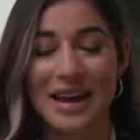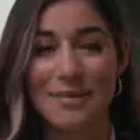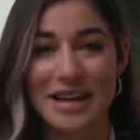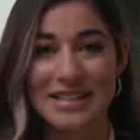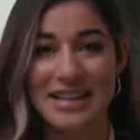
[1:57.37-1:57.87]

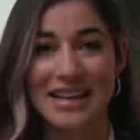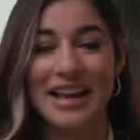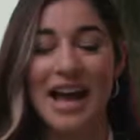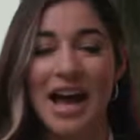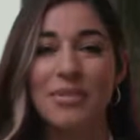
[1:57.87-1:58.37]

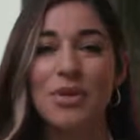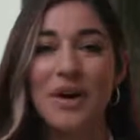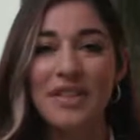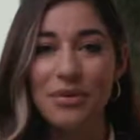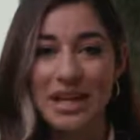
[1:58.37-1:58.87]
Amazing. The
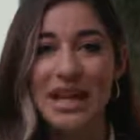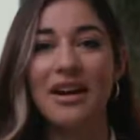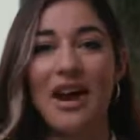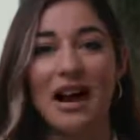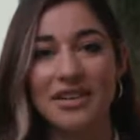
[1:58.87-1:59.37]
one that we
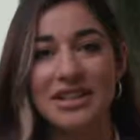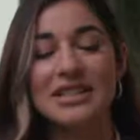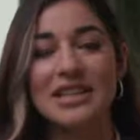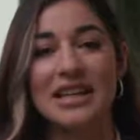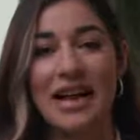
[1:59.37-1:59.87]
carry
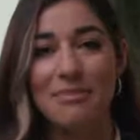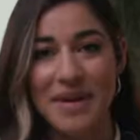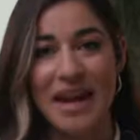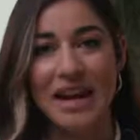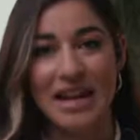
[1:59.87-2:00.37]
obviously at
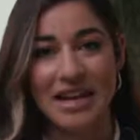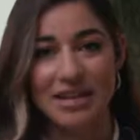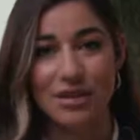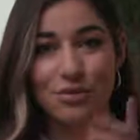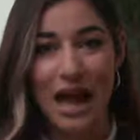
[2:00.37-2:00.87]
Beta
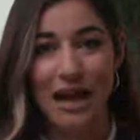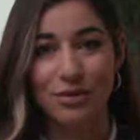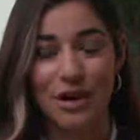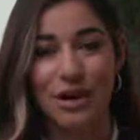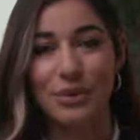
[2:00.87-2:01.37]
is the
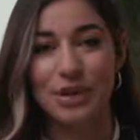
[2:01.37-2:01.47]
RadRunner,